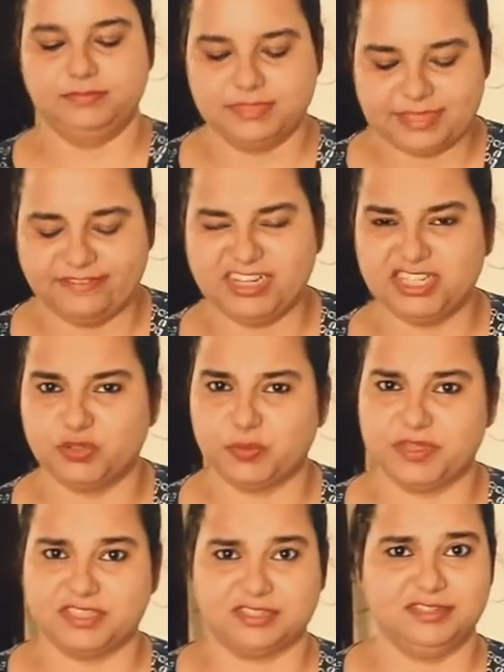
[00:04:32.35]
70
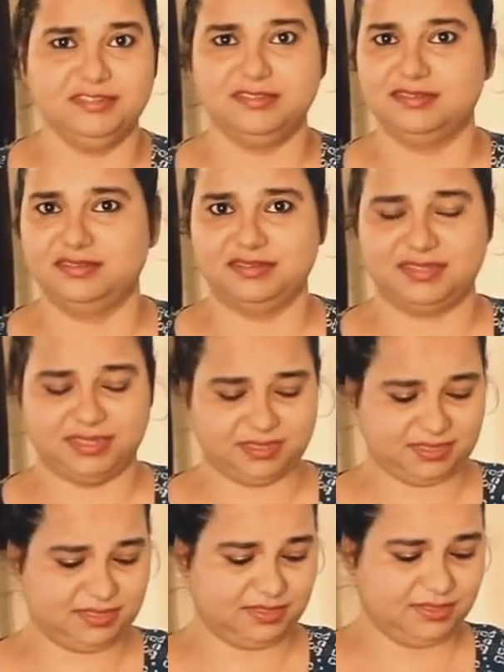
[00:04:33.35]
rupees,
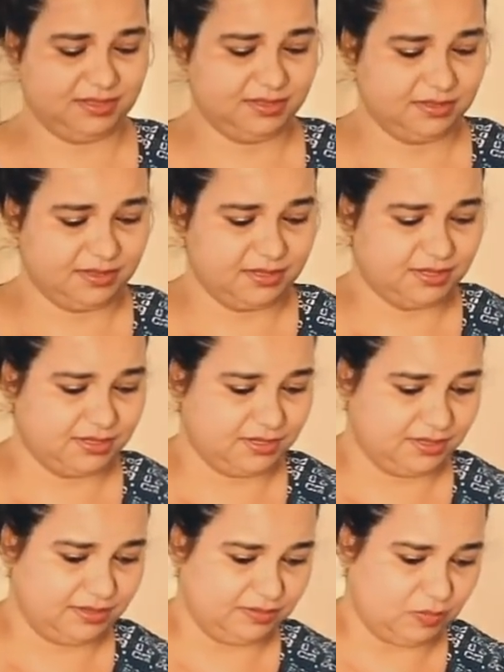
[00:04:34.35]
6
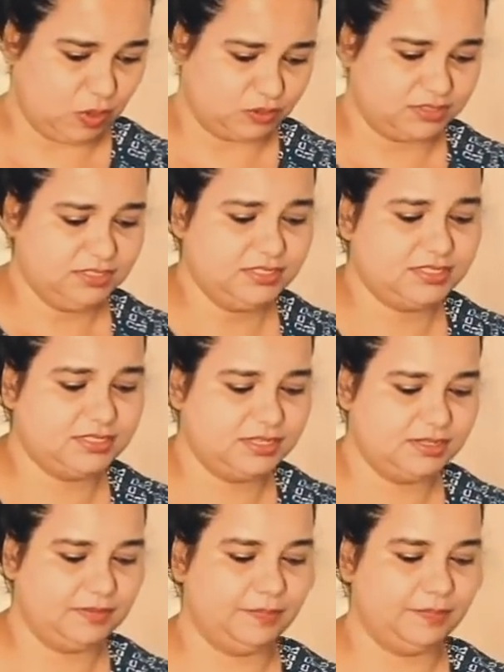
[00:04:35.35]
boxes.